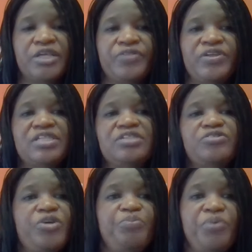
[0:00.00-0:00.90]
This is so
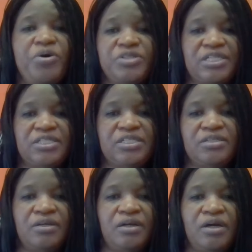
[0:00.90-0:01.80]
important
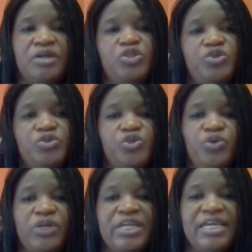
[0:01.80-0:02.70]
to
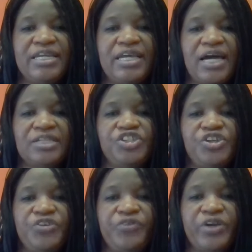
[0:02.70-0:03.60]
lead
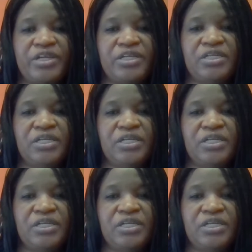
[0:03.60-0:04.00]
children